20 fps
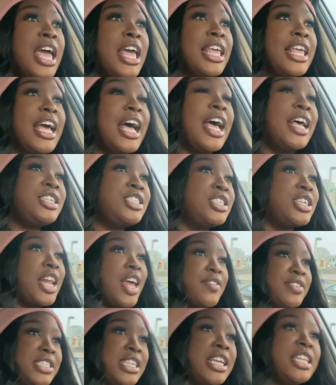Y'all should
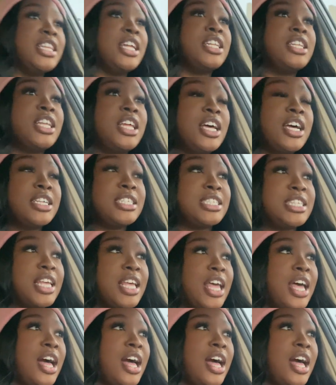have seen the looks.